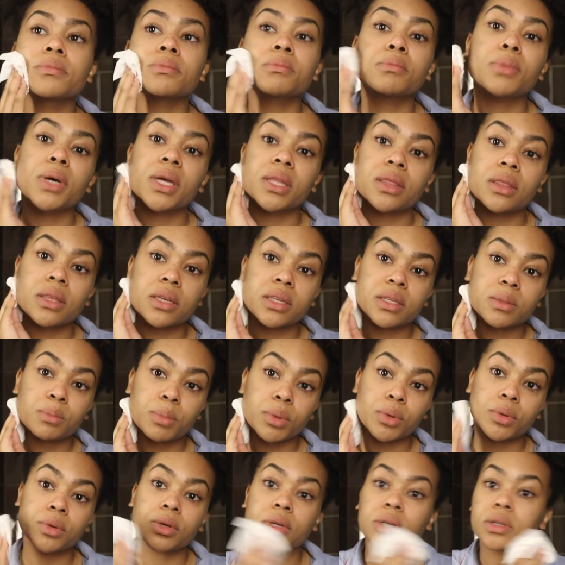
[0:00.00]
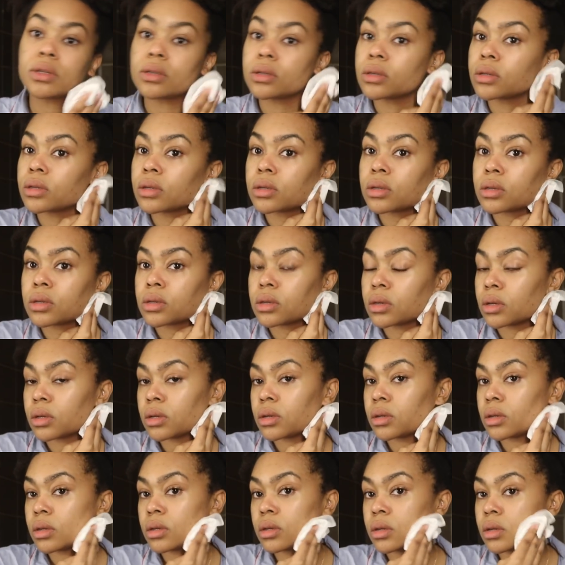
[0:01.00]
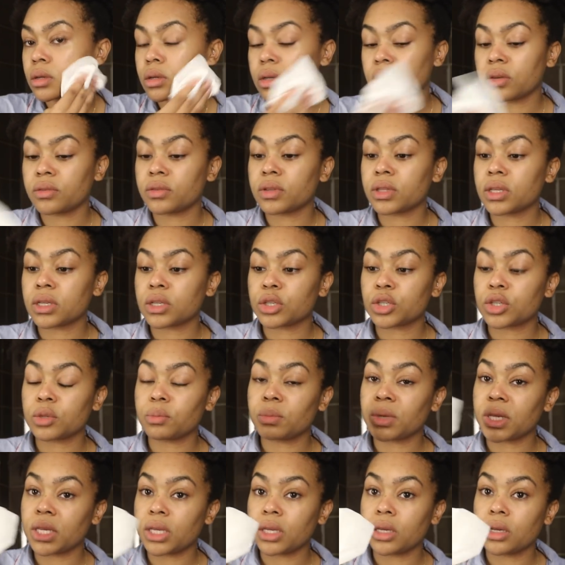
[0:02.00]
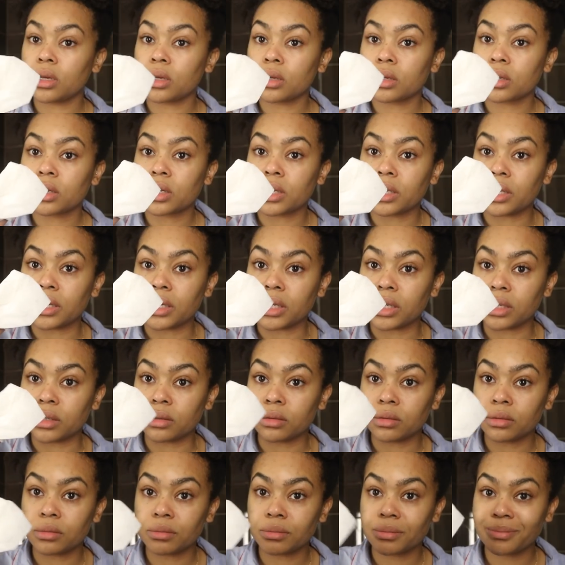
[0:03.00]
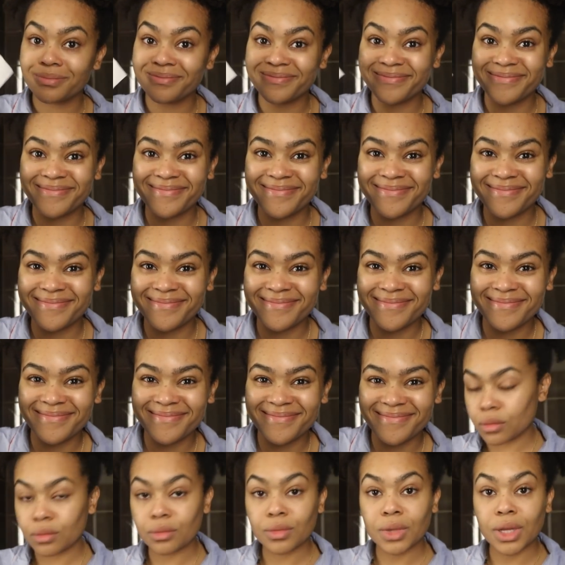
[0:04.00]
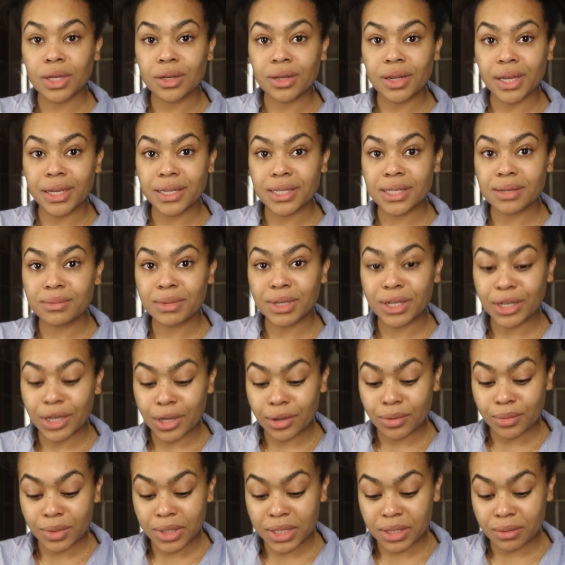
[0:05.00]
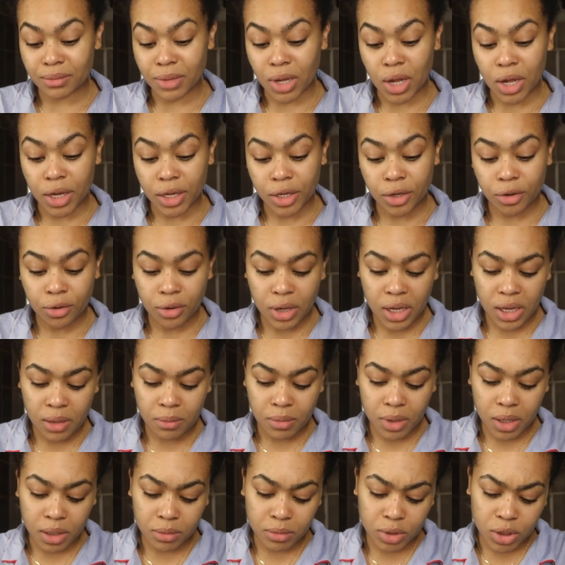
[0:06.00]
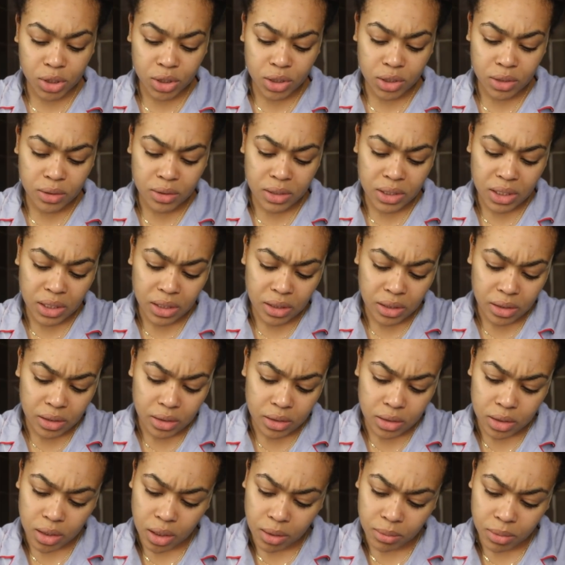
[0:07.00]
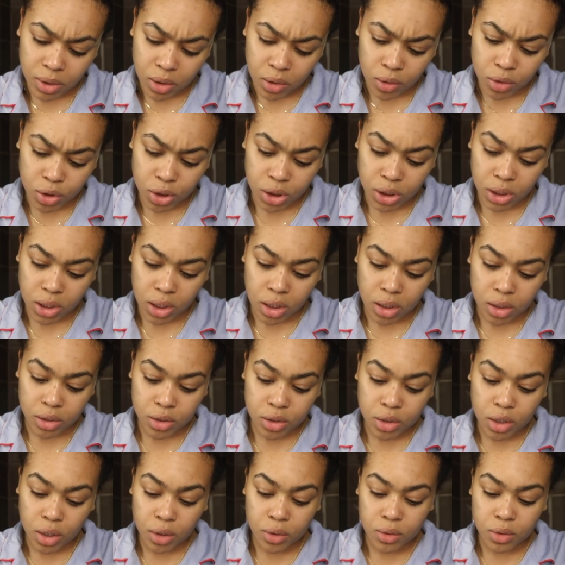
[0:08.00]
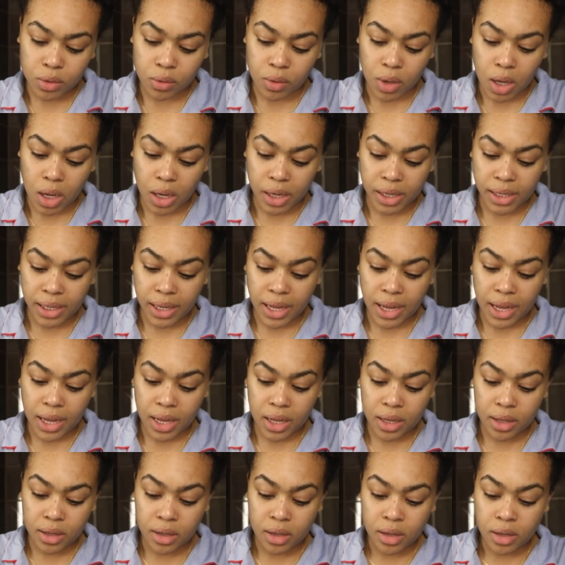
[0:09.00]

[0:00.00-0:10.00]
But at this point, everything should be clean. Next, I'm going to go in with some eye cream. I'm just using the Dermalogica Total Eye Care.